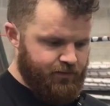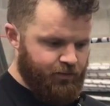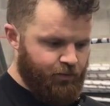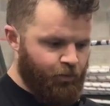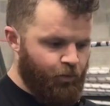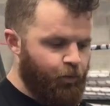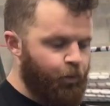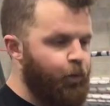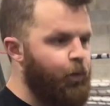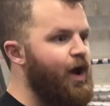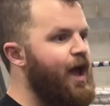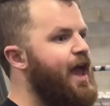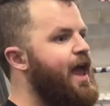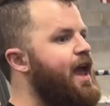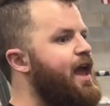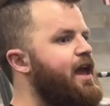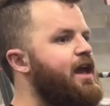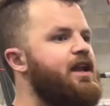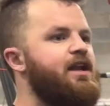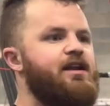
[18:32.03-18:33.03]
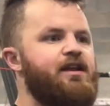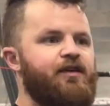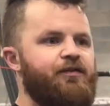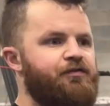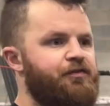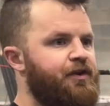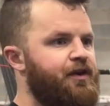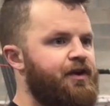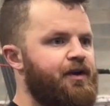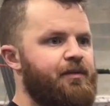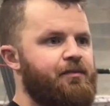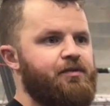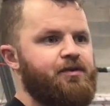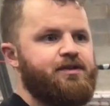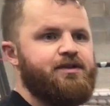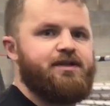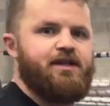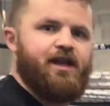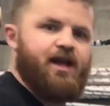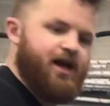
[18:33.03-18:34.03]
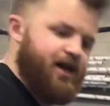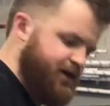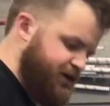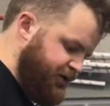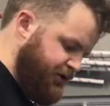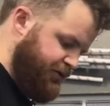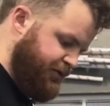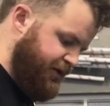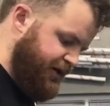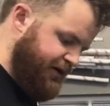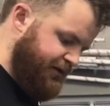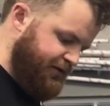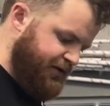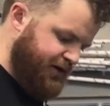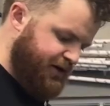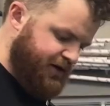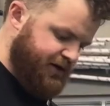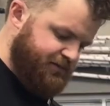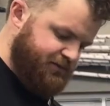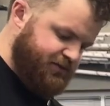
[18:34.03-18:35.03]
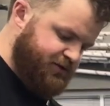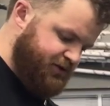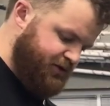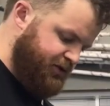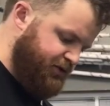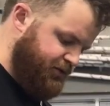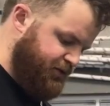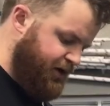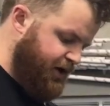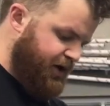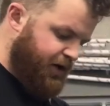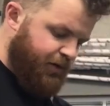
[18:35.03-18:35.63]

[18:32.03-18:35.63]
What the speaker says: way different numbers than I do whenever it comes to